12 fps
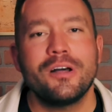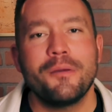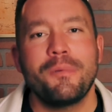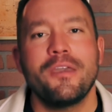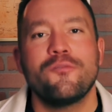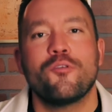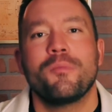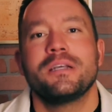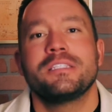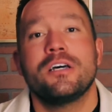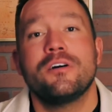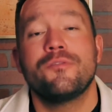I pay for
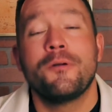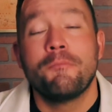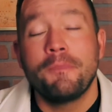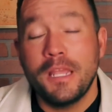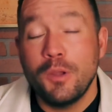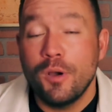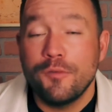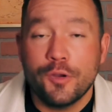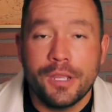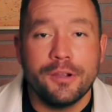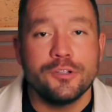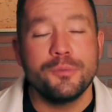myself. Anyway, if you're
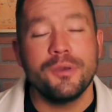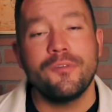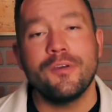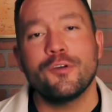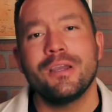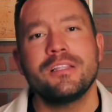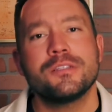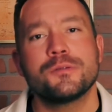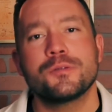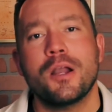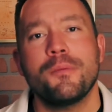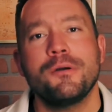here, do me a favor, hit the
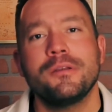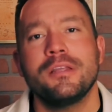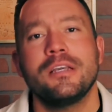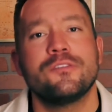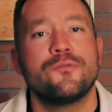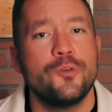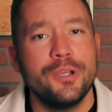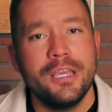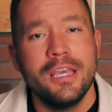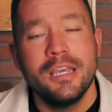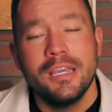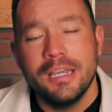subscribe button. It's free.
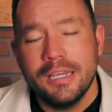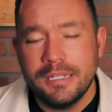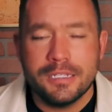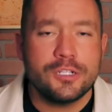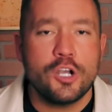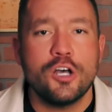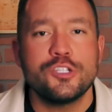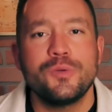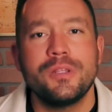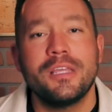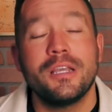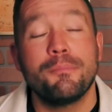It doesn't cost you
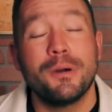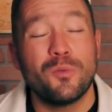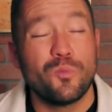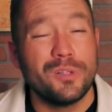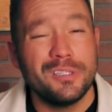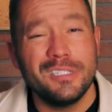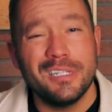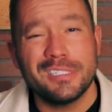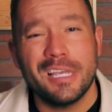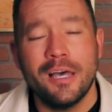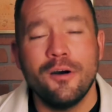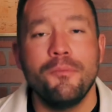anything, but it really does
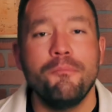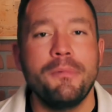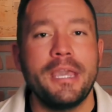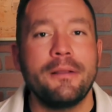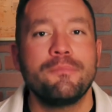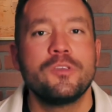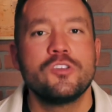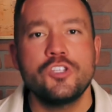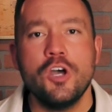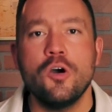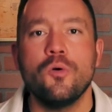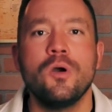help me.
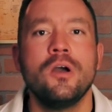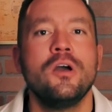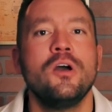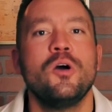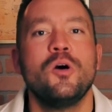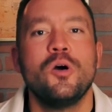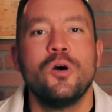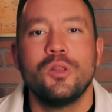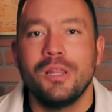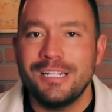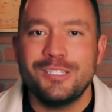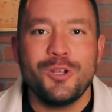So,
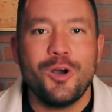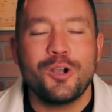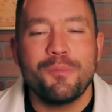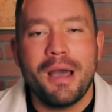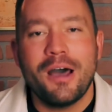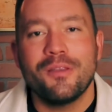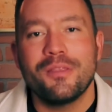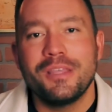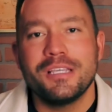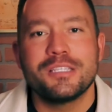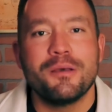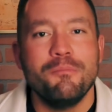let's talk about
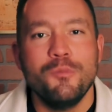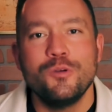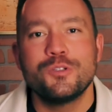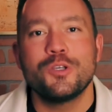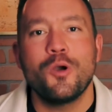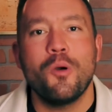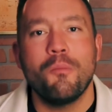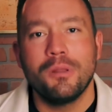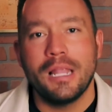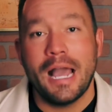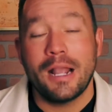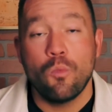this Musou
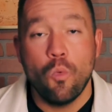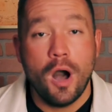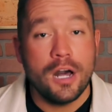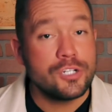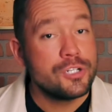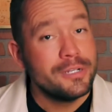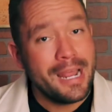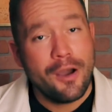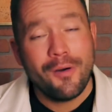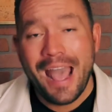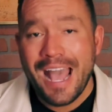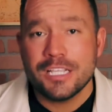Black watch.
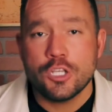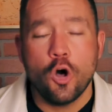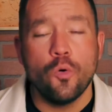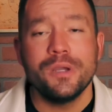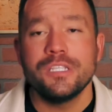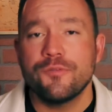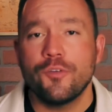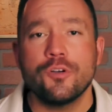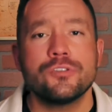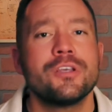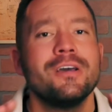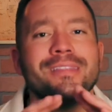Now, as always,
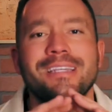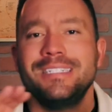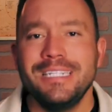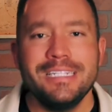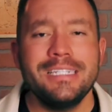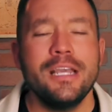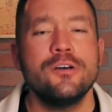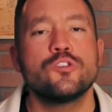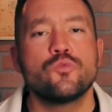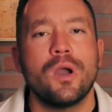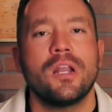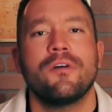first, the details
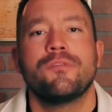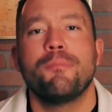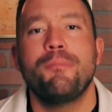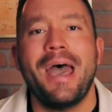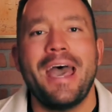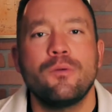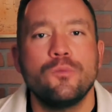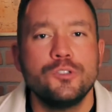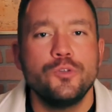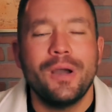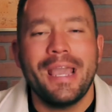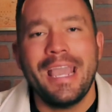right off the bat. We'll
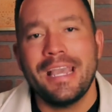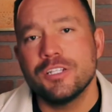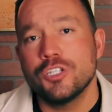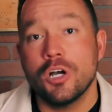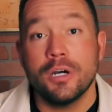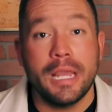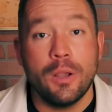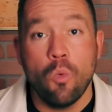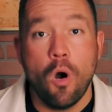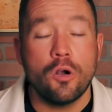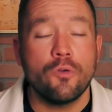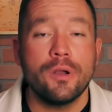do a hands-on, a
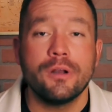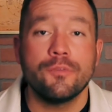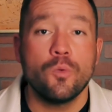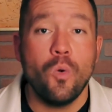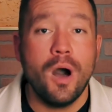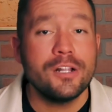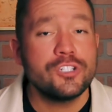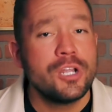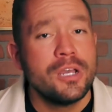walk around of the watch,